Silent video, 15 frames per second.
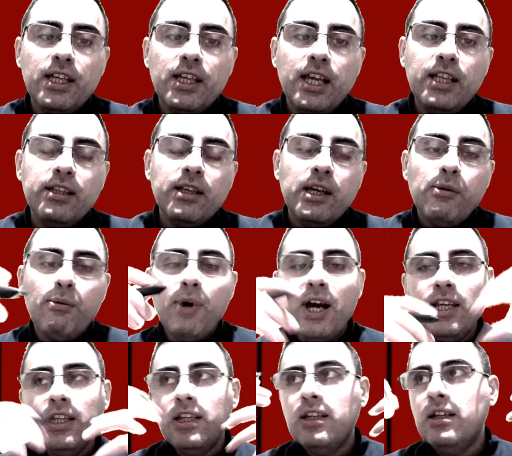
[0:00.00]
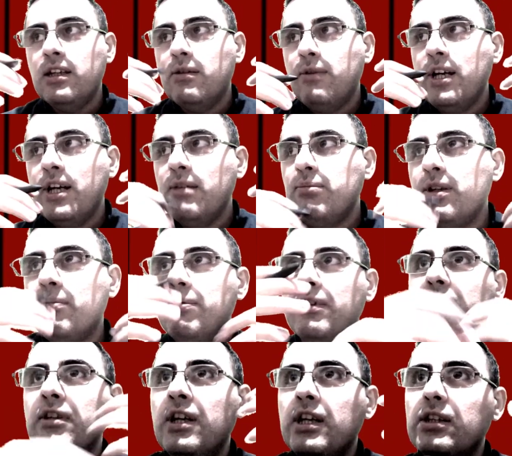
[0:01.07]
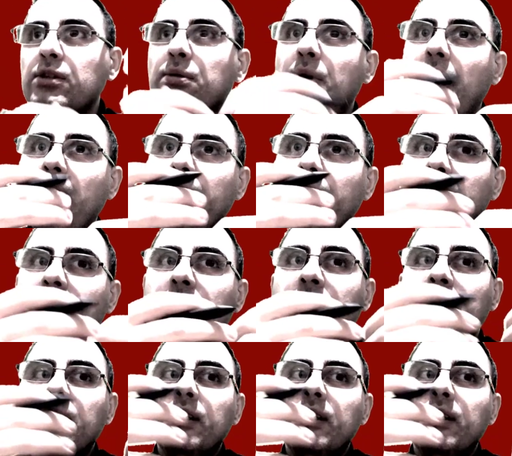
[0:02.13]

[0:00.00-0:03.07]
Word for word: And why people trying